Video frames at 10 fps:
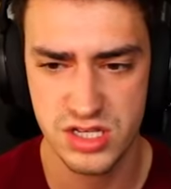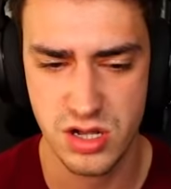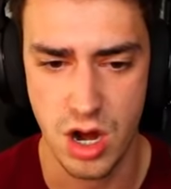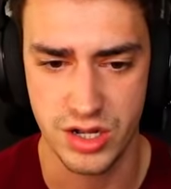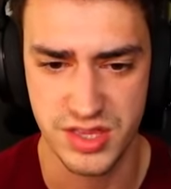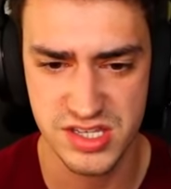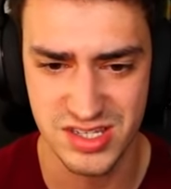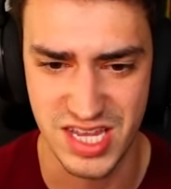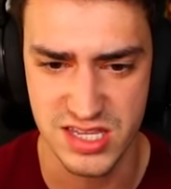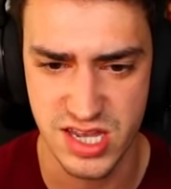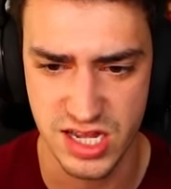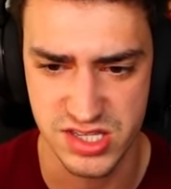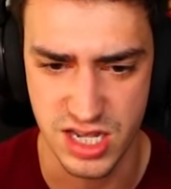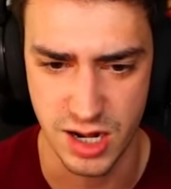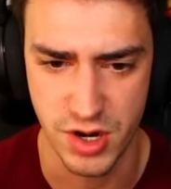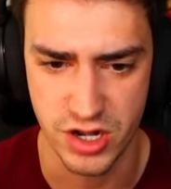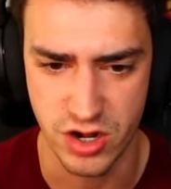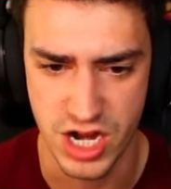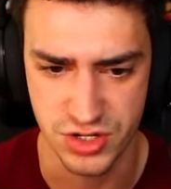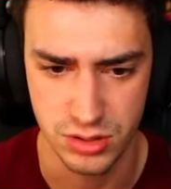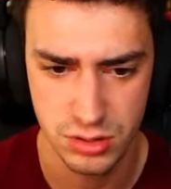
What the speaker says: This is hard. This is 10 seconds in, I'm already crashing.